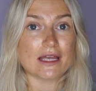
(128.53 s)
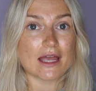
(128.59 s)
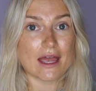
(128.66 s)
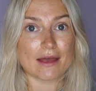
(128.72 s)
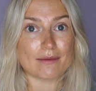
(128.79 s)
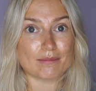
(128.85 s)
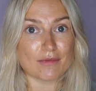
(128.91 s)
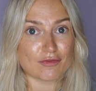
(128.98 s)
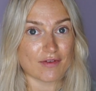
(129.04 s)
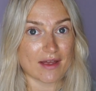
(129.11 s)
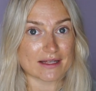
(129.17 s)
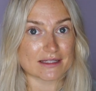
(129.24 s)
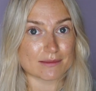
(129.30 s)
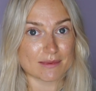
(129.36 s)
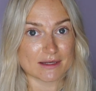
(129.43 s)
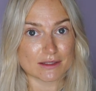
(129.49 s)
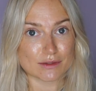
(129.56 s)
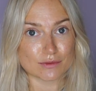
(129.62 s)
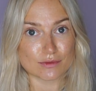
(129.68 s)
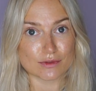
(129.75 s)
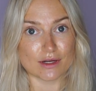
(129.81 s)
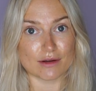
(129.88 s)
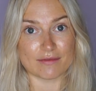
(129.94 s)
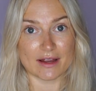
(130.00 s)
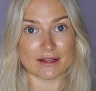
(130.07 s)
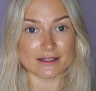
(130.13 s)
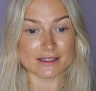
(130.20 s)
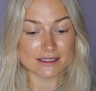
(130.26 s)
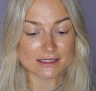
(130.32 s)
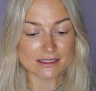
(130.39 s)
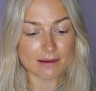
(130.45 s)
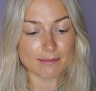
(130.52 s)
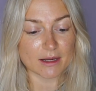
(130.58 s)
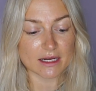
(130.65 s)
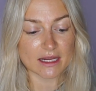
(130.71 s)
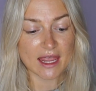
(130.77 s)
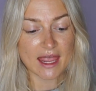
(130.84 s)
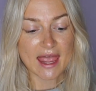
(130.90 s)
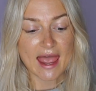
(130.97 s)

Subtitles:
fat to be stored around the stomach.